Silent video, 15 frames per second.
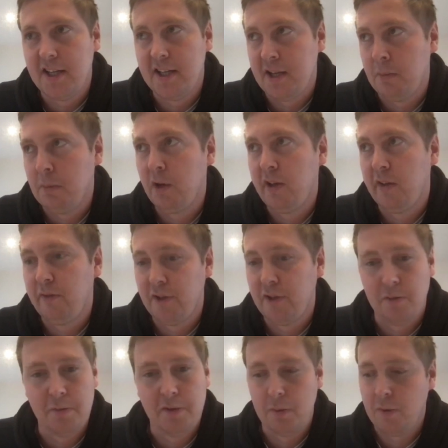it is I'm looking for
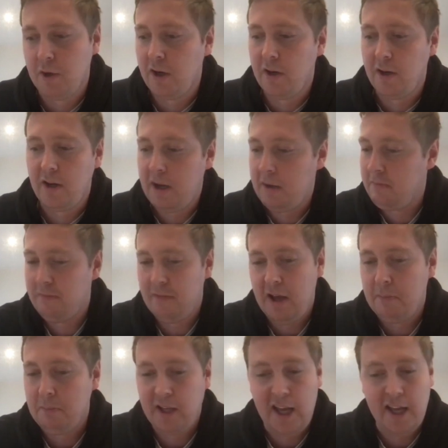something where
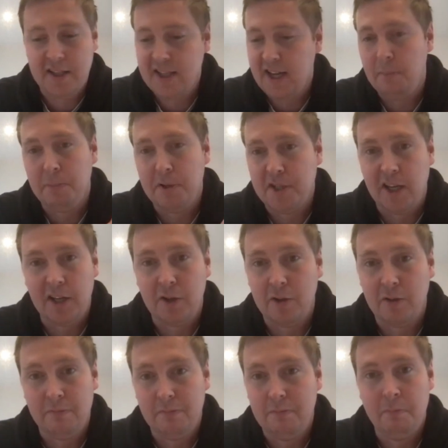I'm getting ten percent
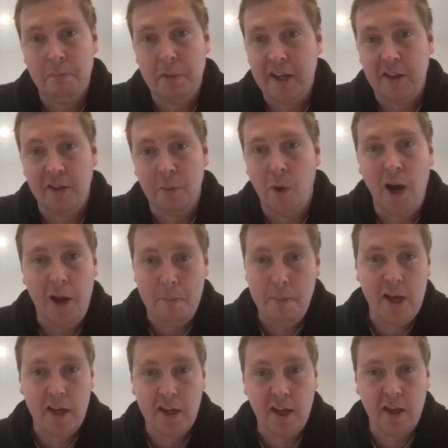bigger than what I
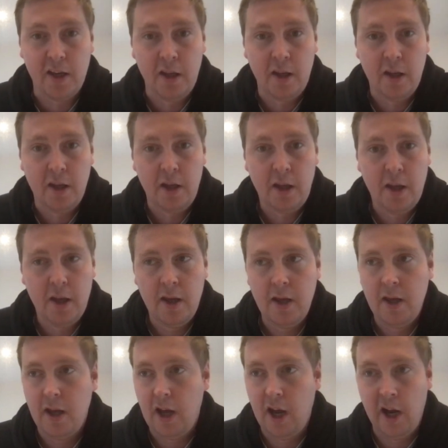make it,
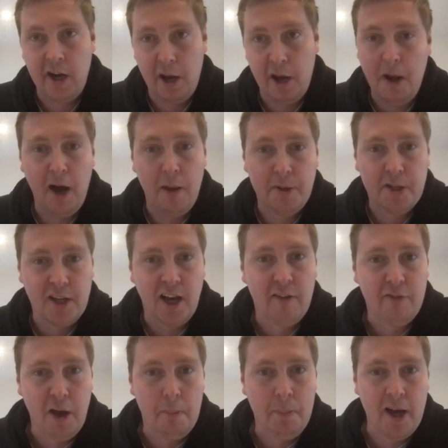and I'm happy to have
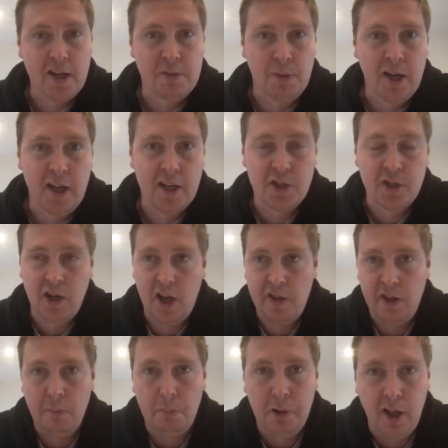that bet as my edge. I
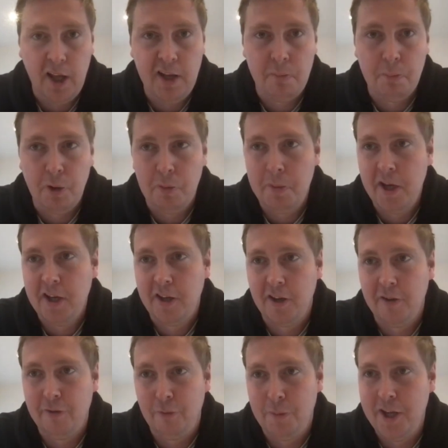think playing bookmaker
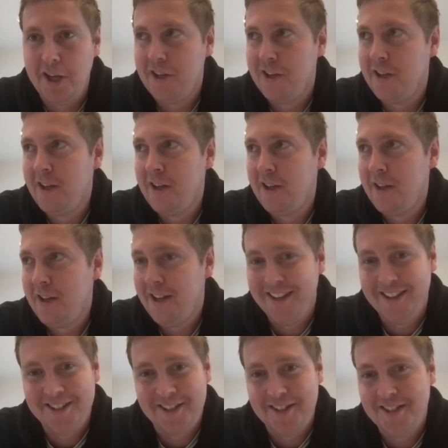for me
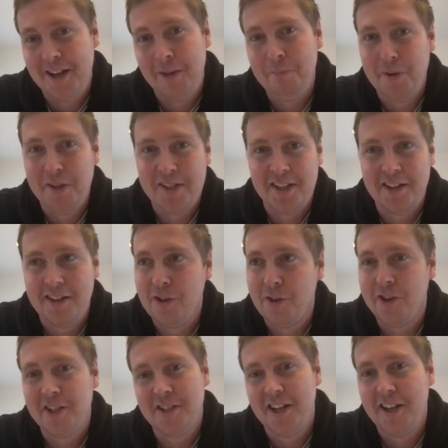is 10% the
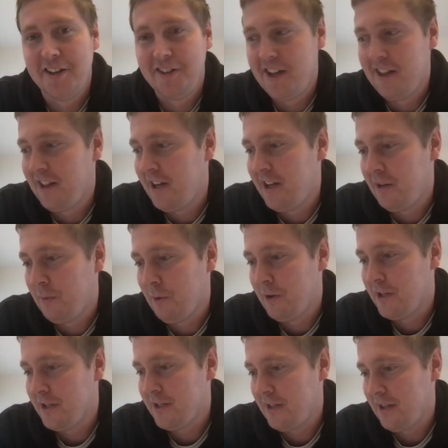other side of that line.
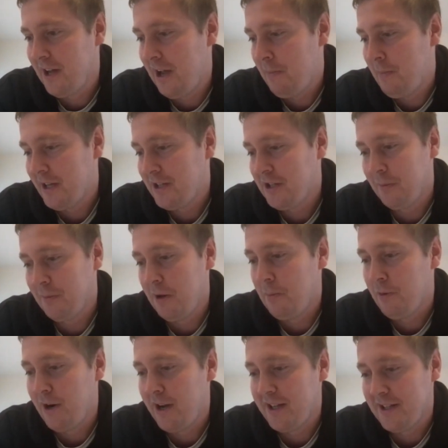Whereas I make some at a
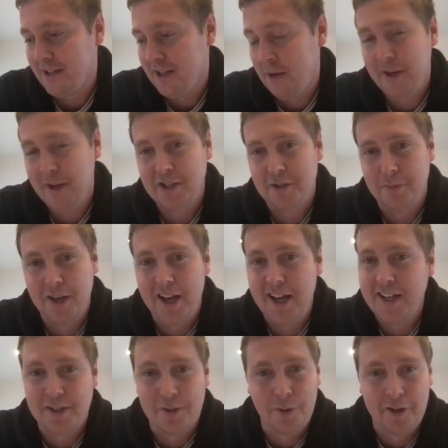price, I make some at
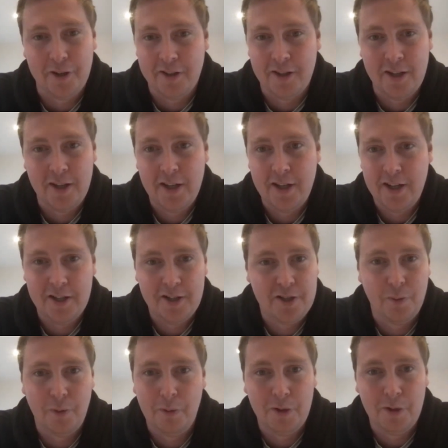eight to one, and
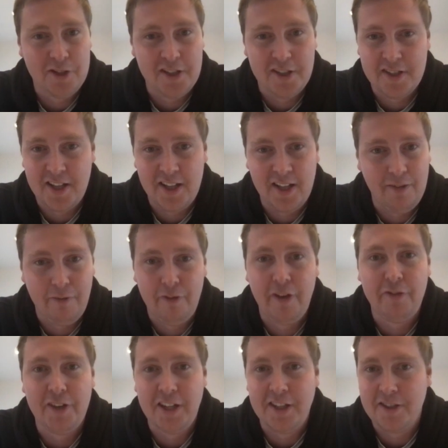someone wants to take
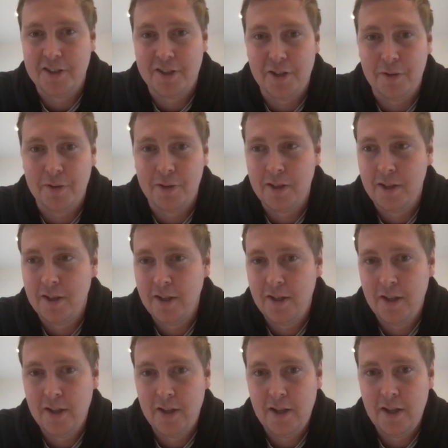15 to two.
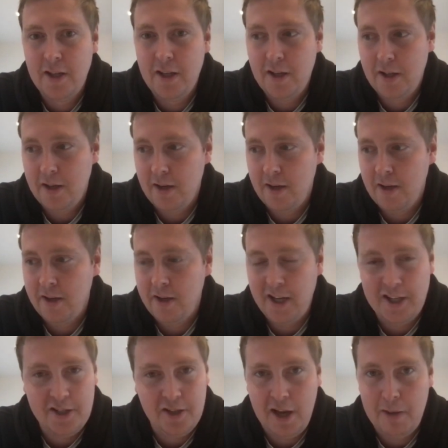
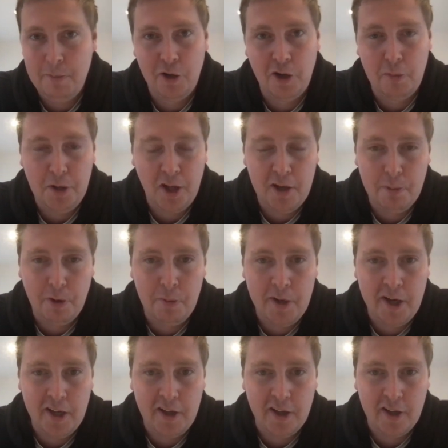That's I'm going to play
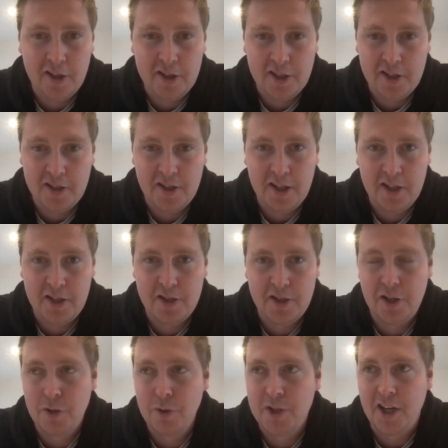bookmaker because it's it's
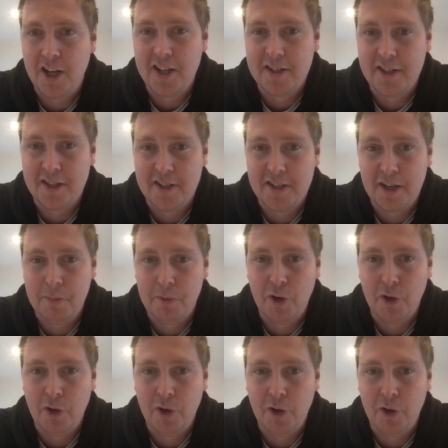two sides of the same
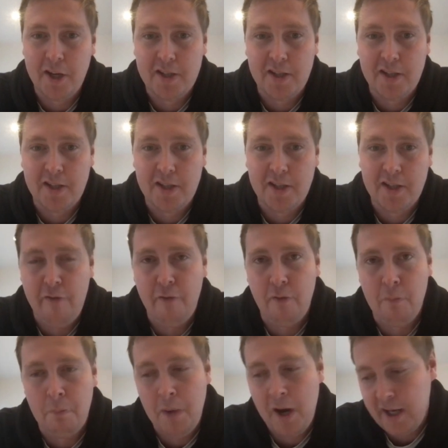coin basically. If
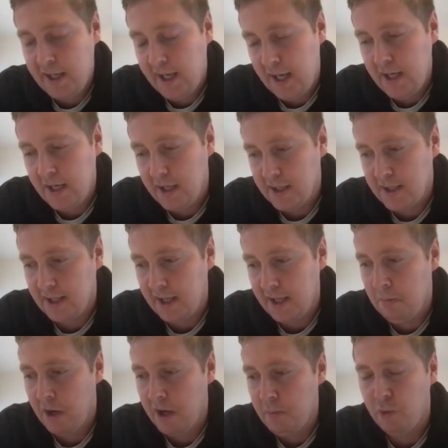my key is to get
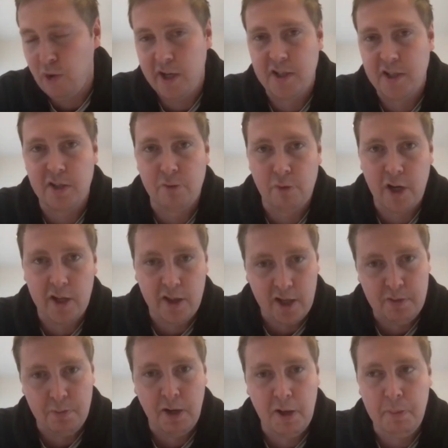my prices right,
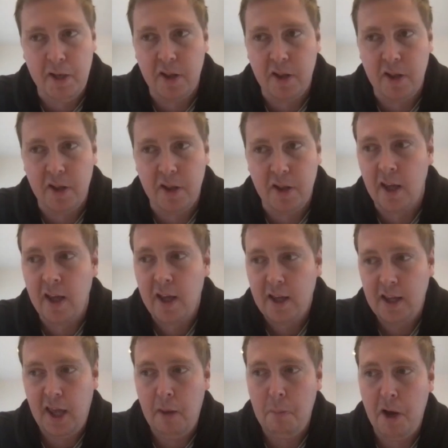that's my big thing.
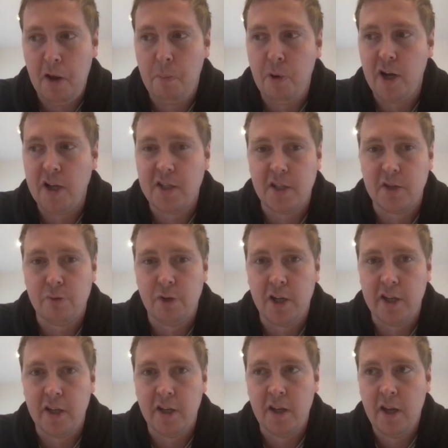Get my prices
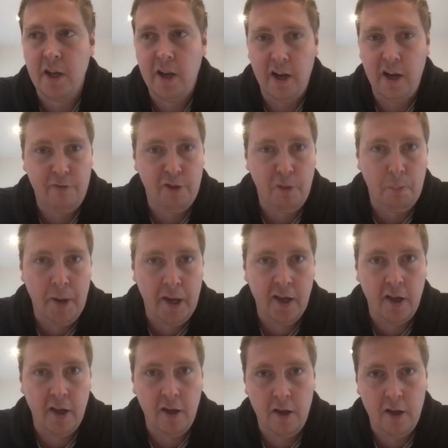right, and if they're
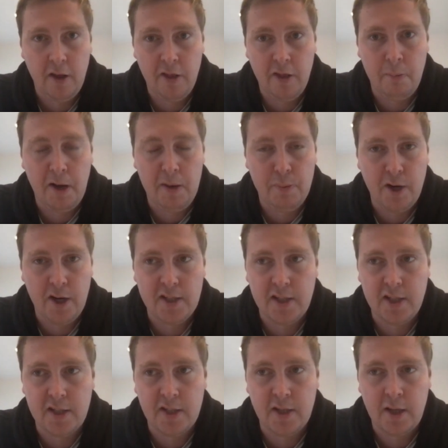bigger than my
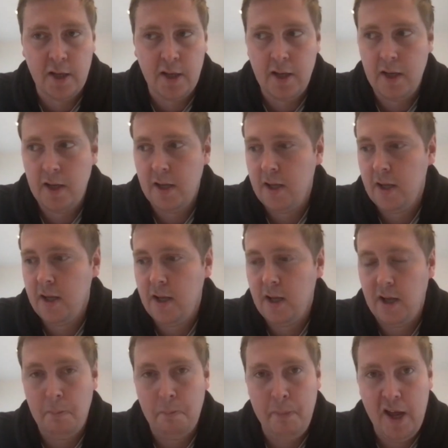prices,
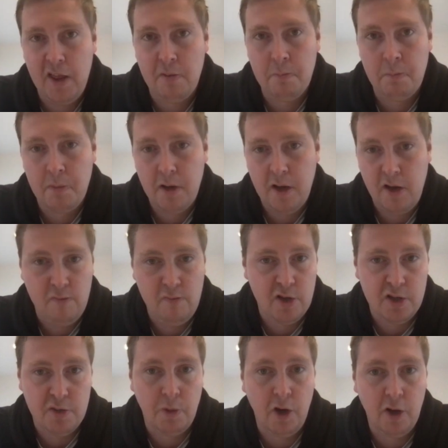bet them. If they're
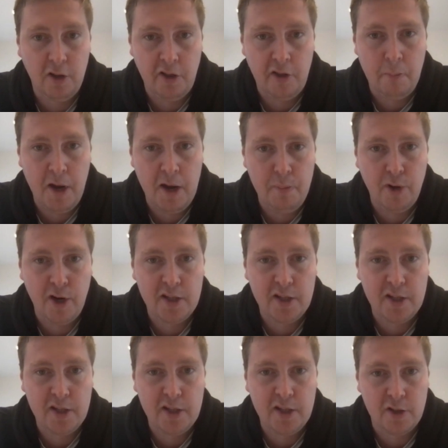smaller than my
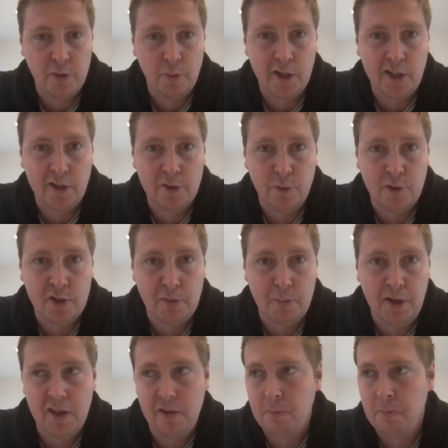prices, and someone else wants to
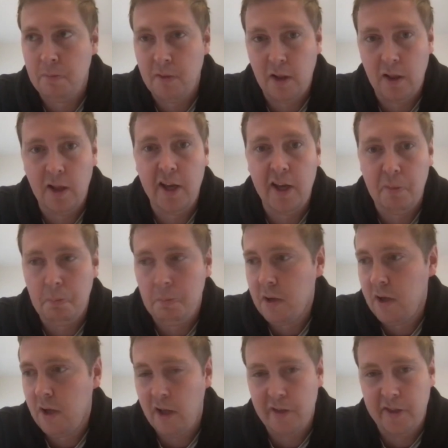bet them, lay them.
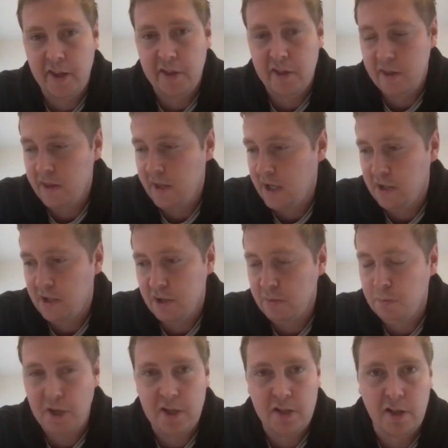And then that's
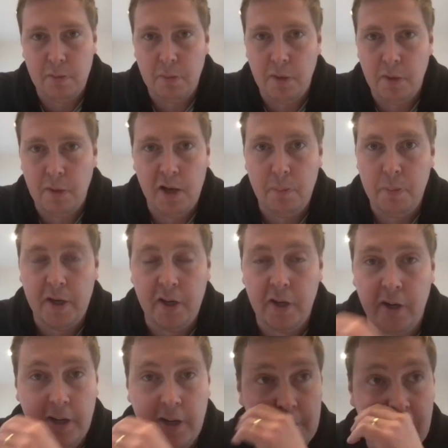just basically my
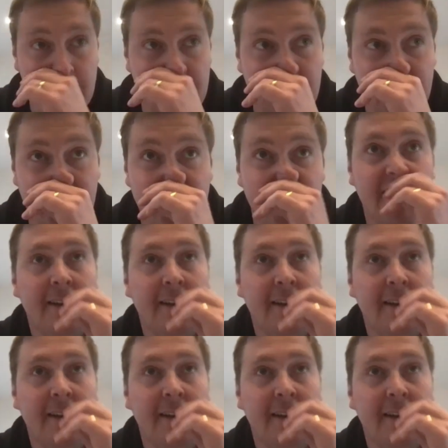opinion on it. So I think